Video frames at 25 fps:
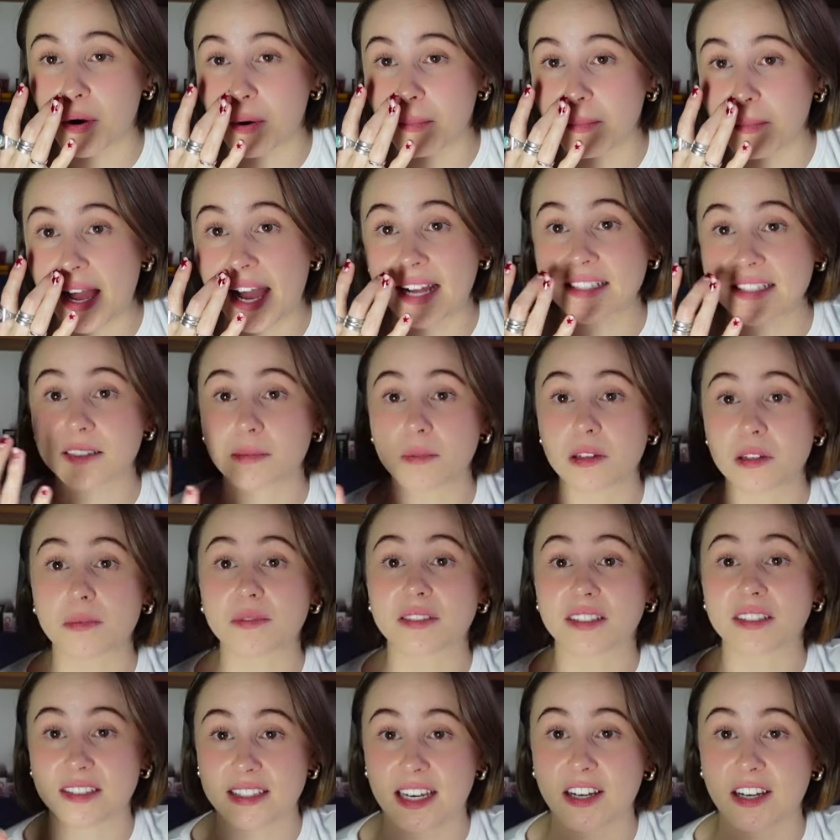Like, I had someone that was
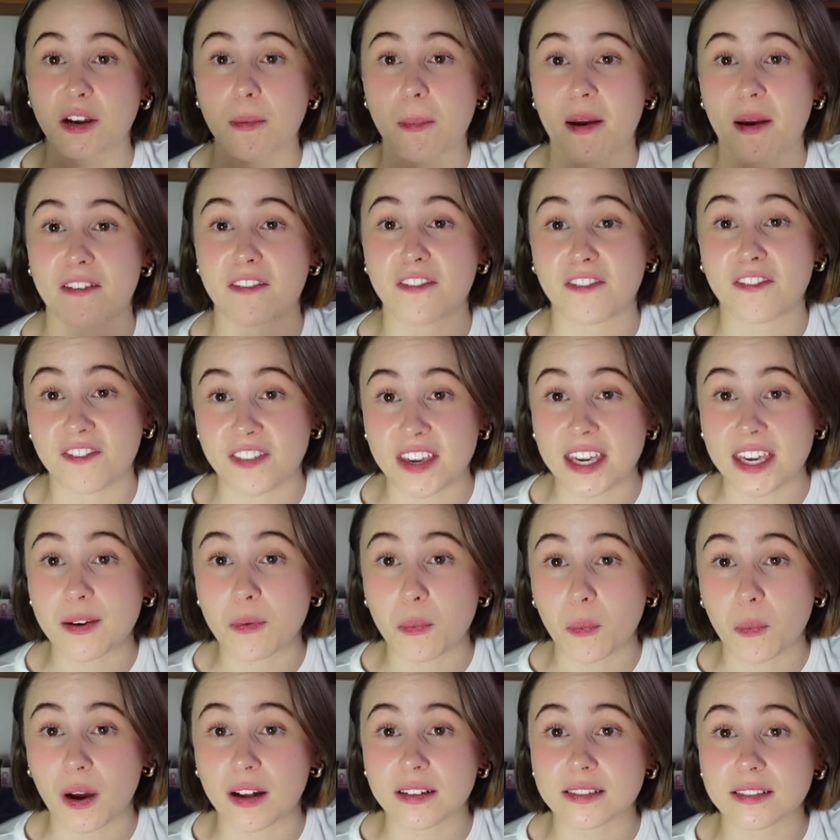sick on my feet
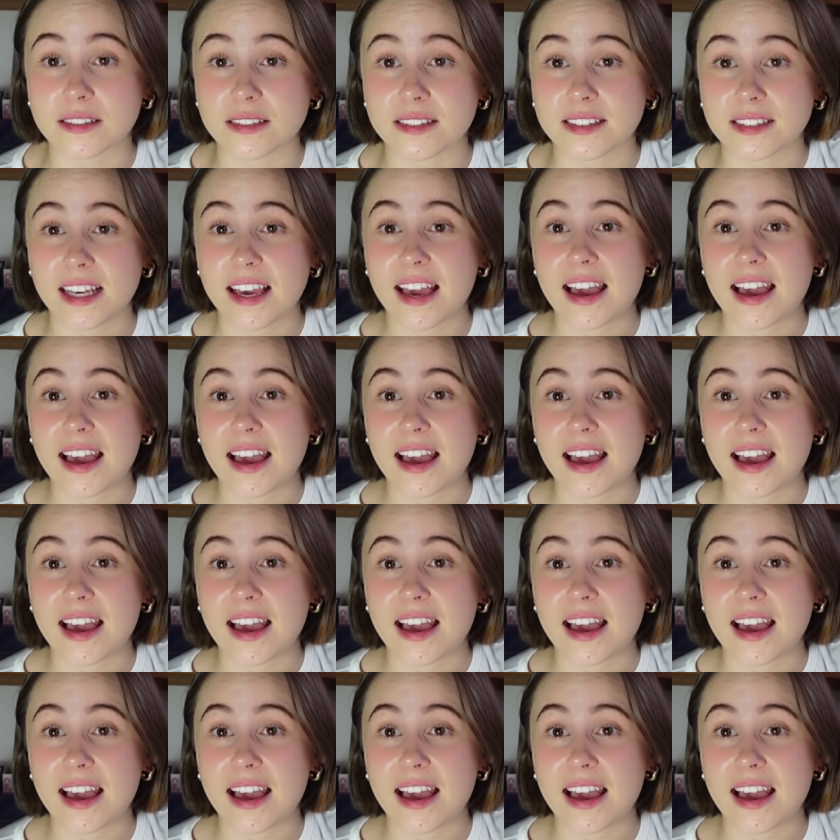once.